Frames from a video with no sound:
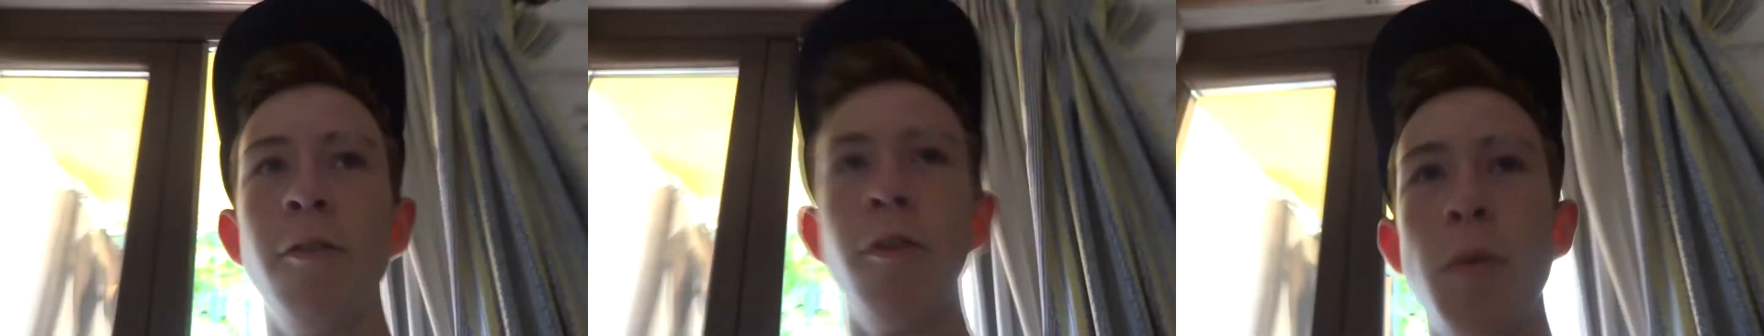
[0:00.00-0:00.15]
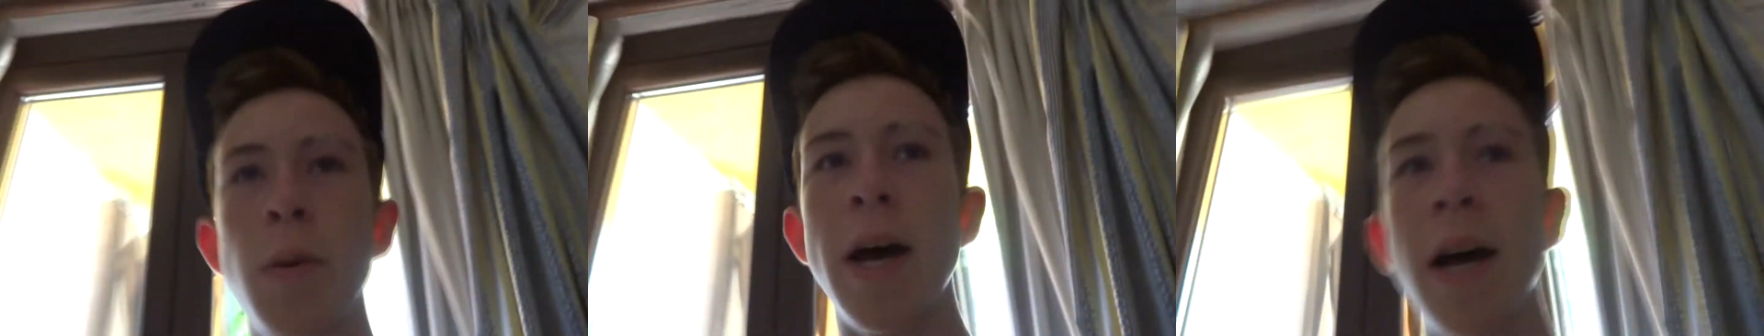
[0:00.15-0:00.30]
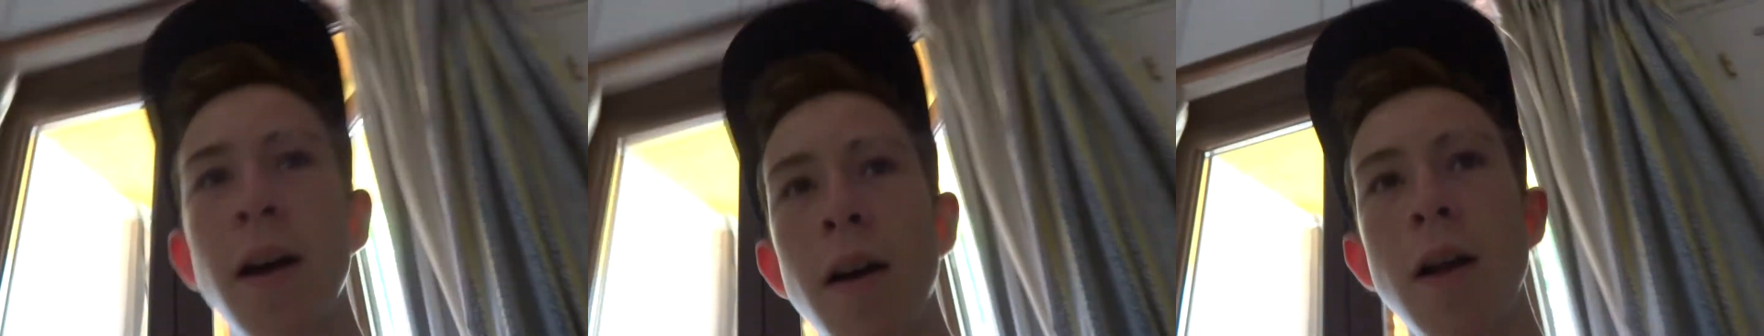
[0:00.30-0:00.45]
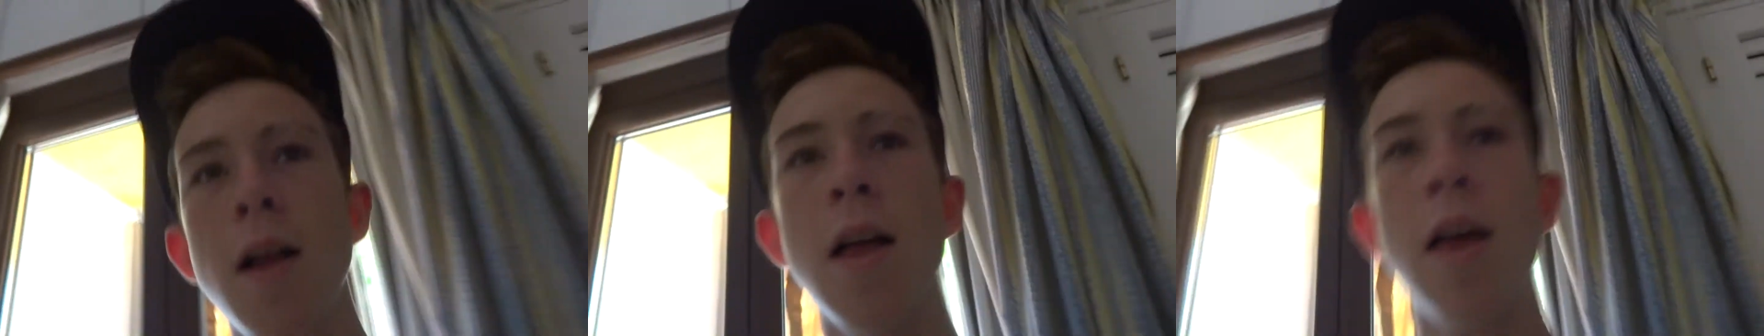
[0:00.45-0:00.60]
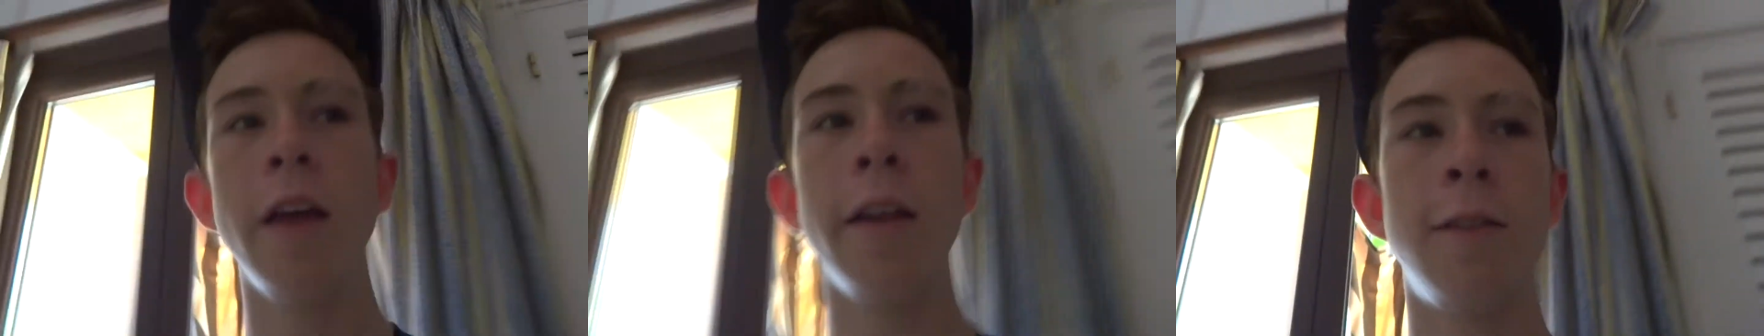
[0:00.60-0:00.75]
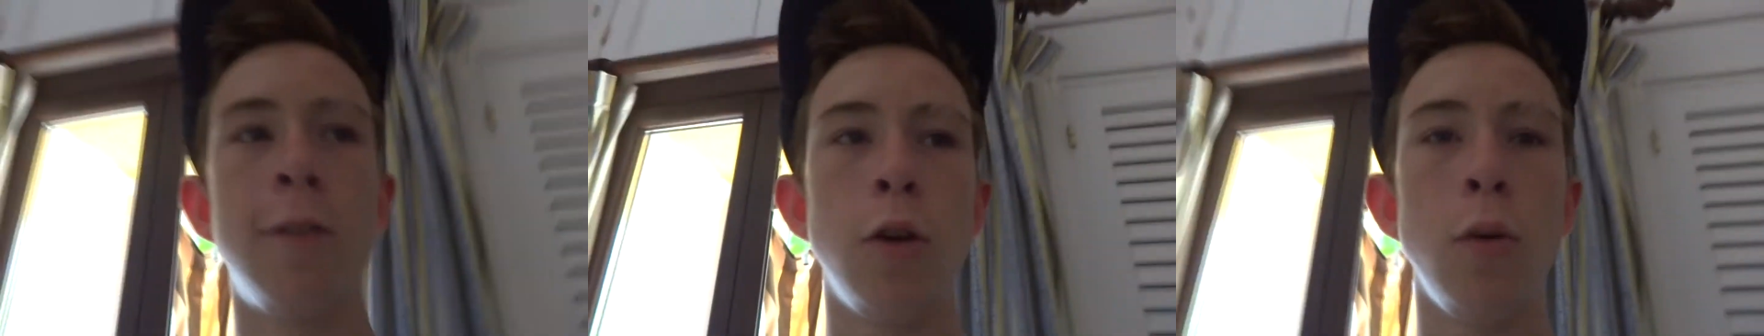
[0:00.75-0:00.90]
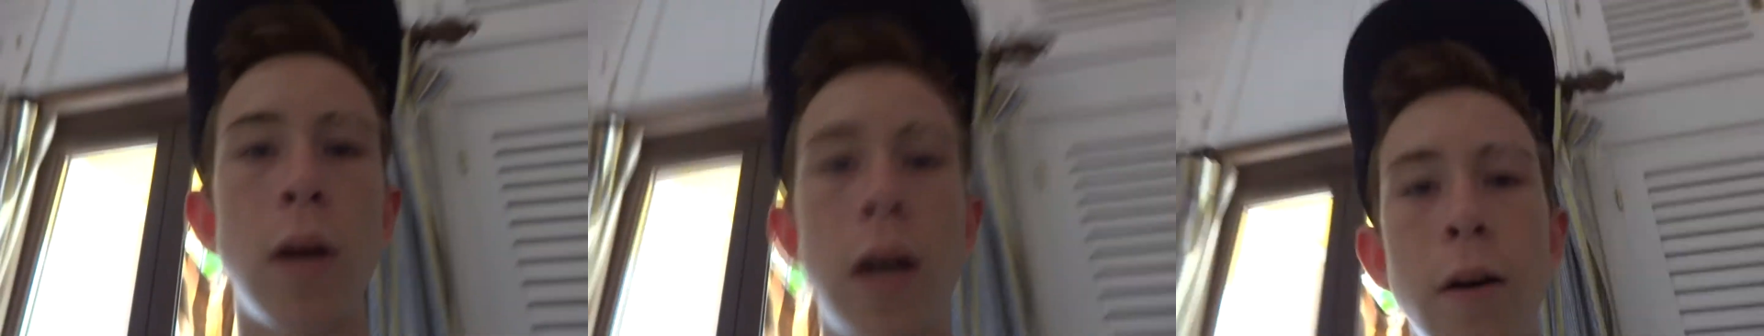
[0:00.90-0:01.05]
for about
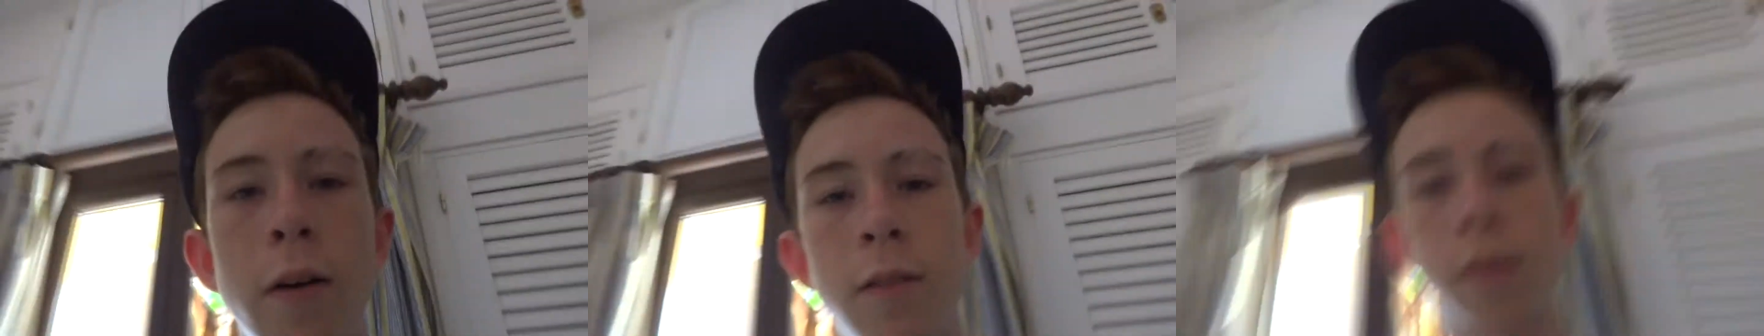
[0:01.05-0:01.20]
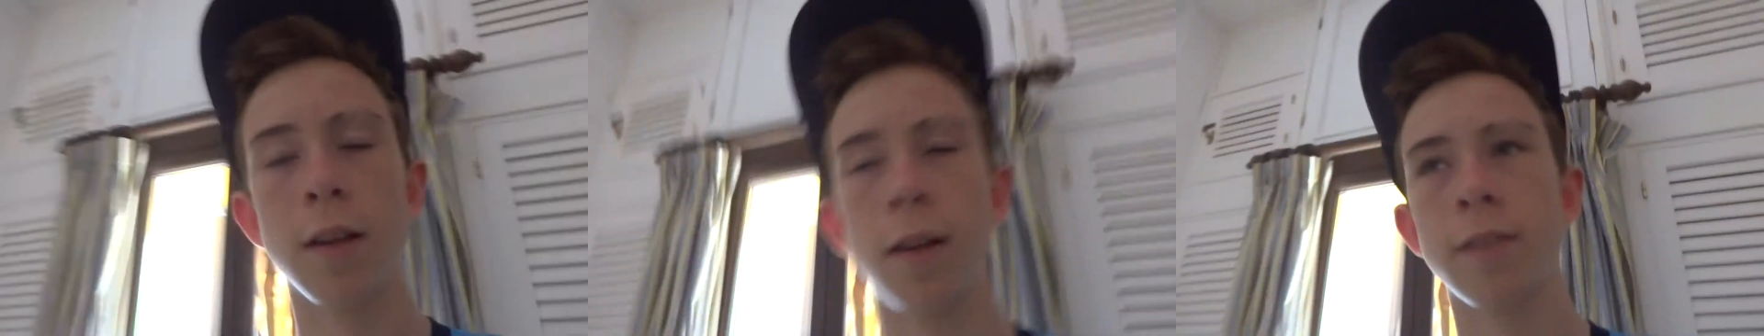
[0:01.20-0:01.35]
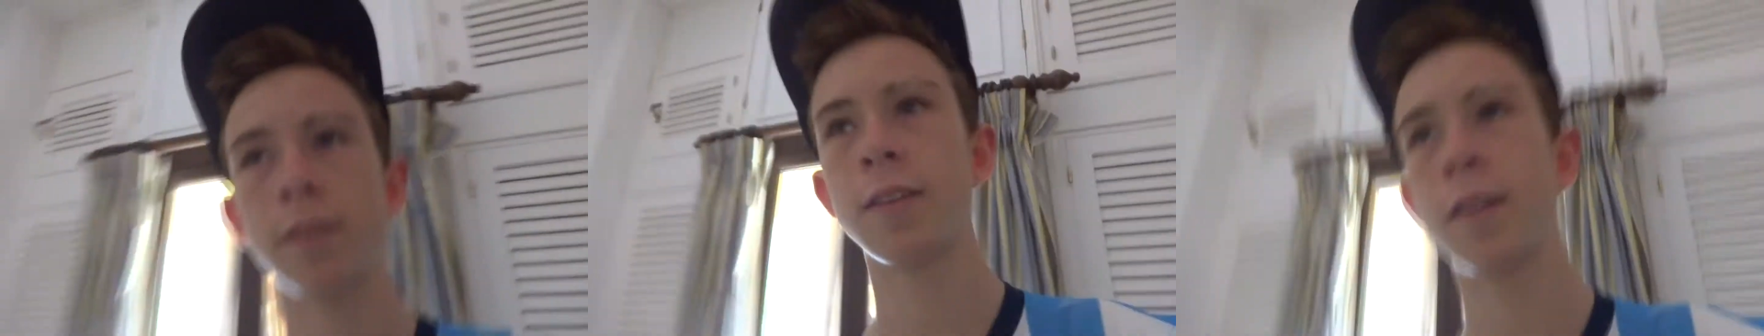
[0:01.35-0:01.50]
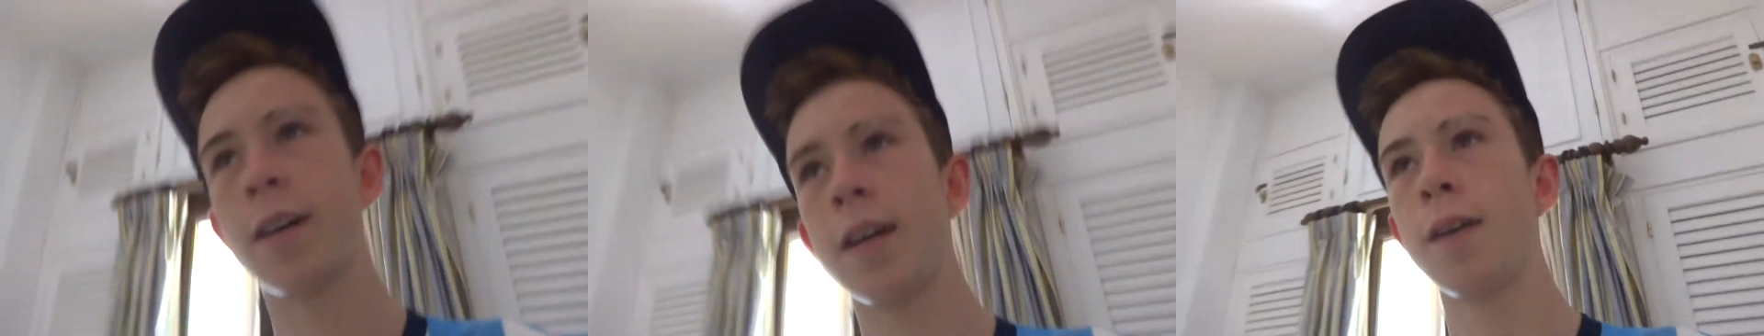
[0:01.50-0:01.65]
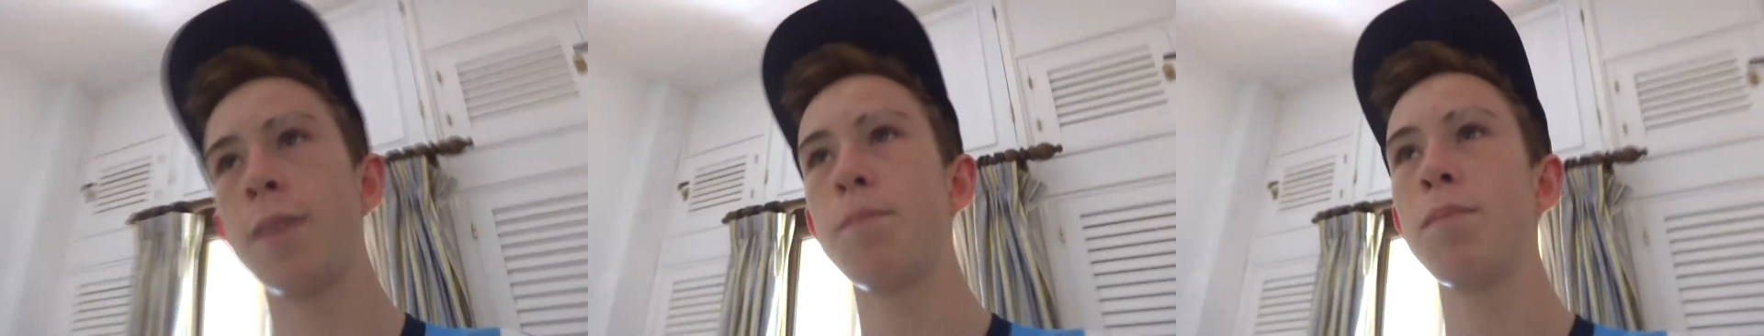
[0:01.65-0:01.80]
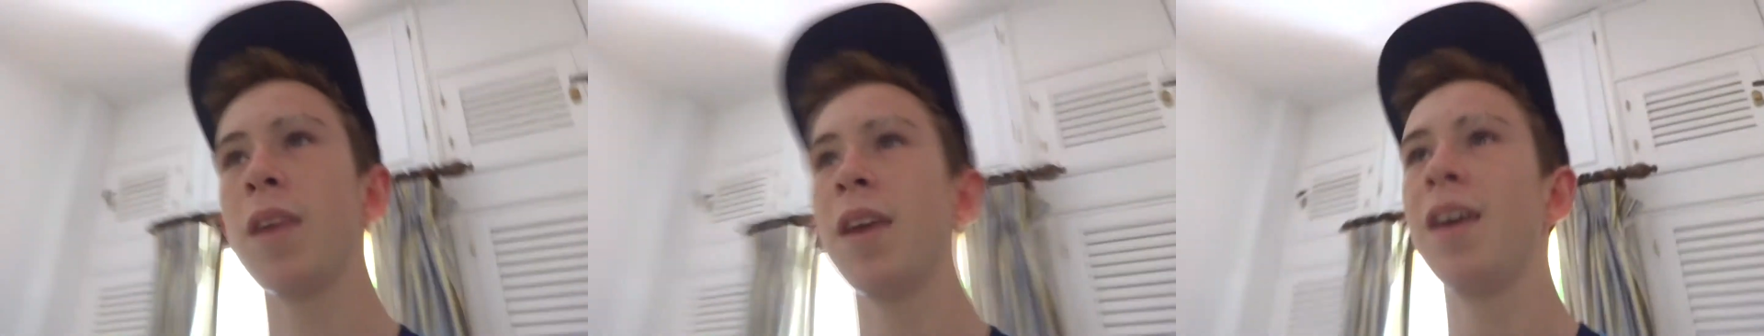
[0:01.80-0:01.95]
two hours last night.